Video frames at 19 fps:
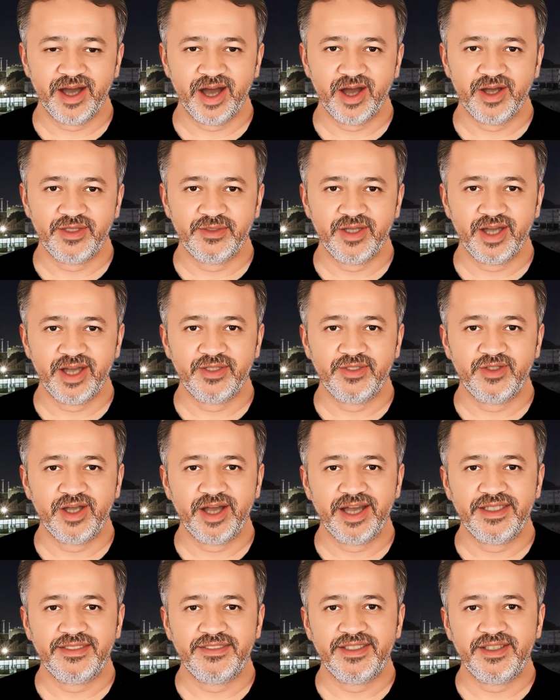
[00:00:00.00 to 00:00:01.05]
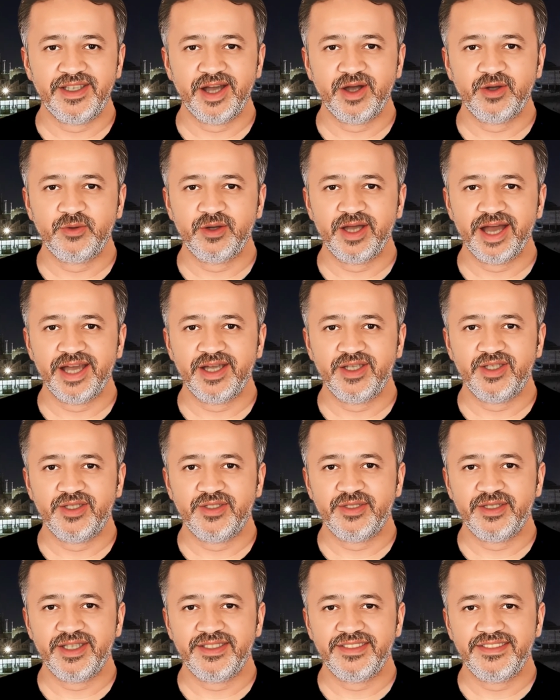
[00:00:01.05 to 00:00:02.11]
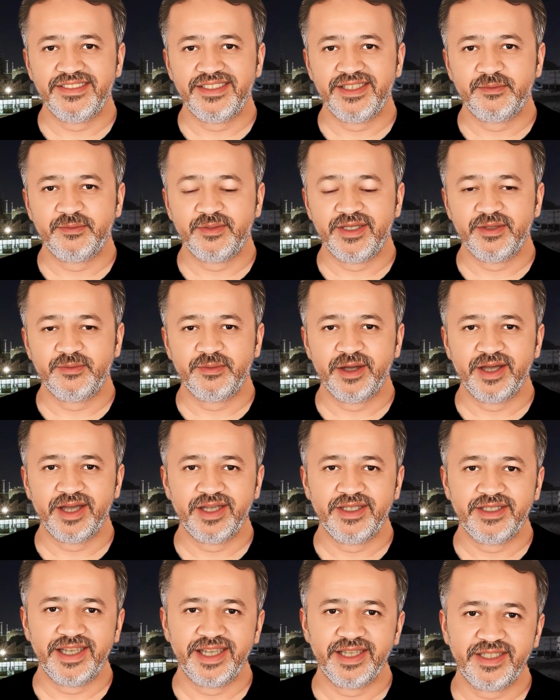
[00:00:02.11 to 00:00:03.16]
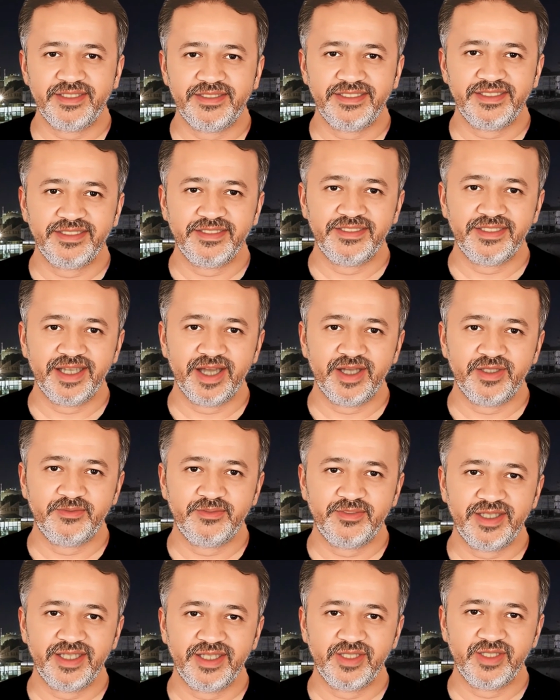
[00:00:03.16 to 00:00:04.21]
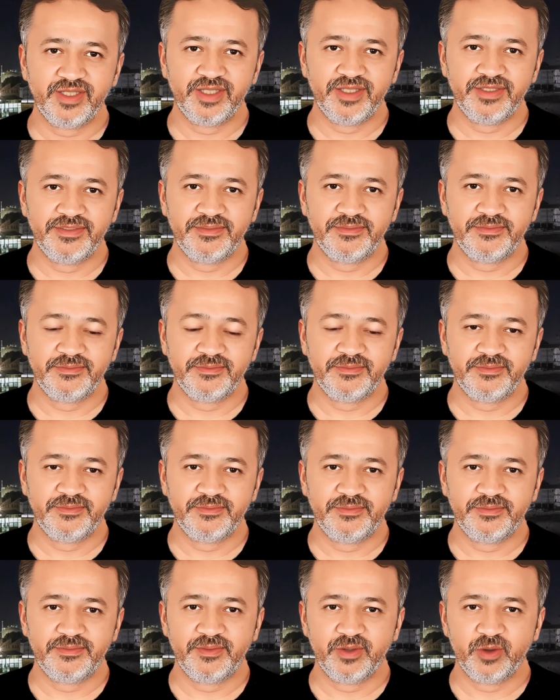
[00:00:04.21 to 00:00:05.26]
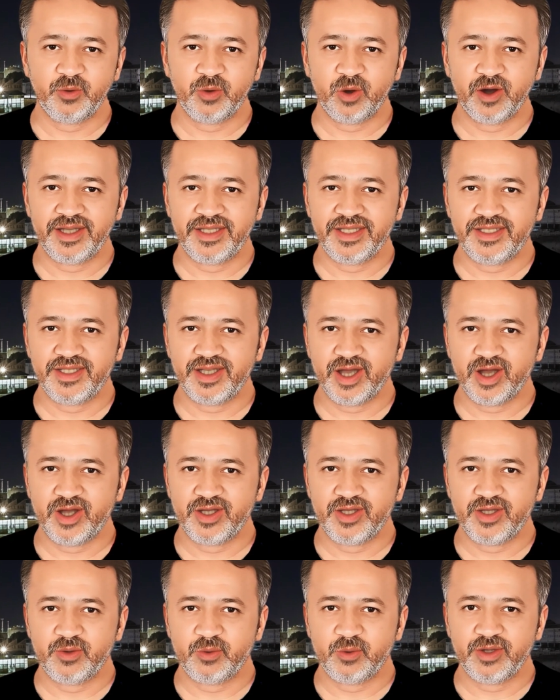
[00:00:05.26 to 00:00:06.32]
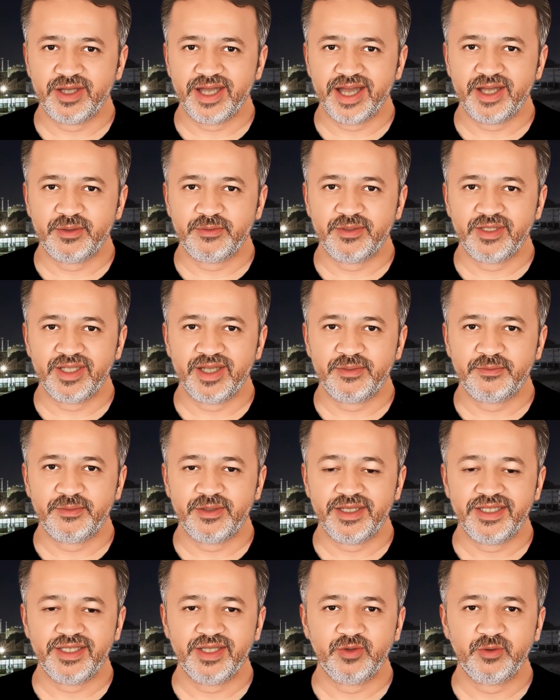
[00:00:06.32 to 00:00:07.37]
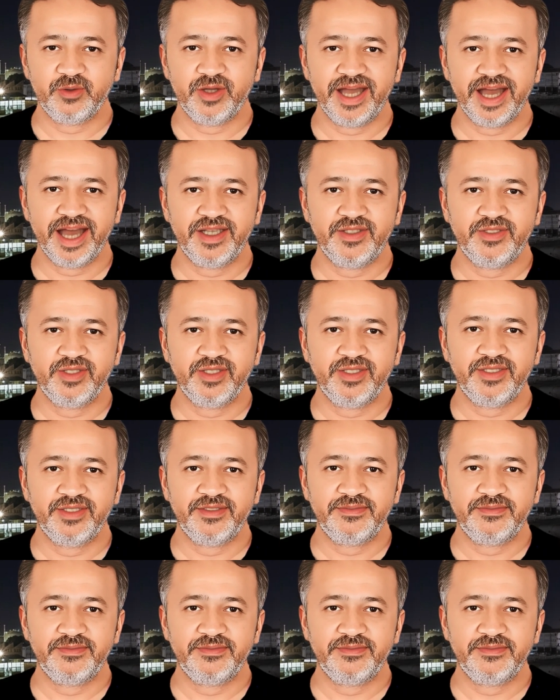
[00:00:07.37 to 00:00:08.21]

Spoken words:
On the other hand, a reaction that is limited by kinetics is not finished. Waiting longer will help to complete the reaction.